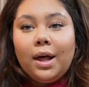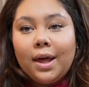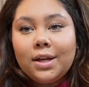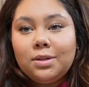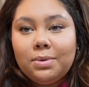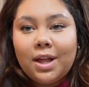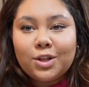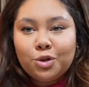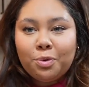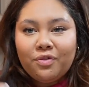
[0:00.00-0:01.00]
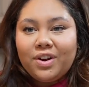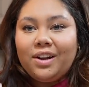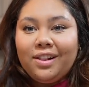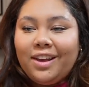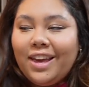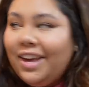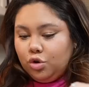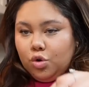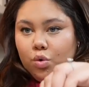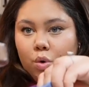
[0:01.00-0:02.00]
I like it to be like super vanilla-y.
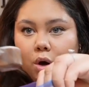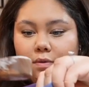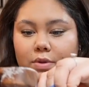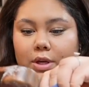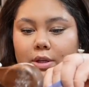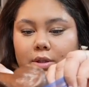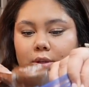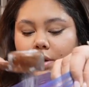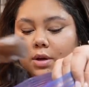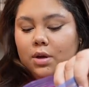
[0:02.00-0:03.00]
2 of these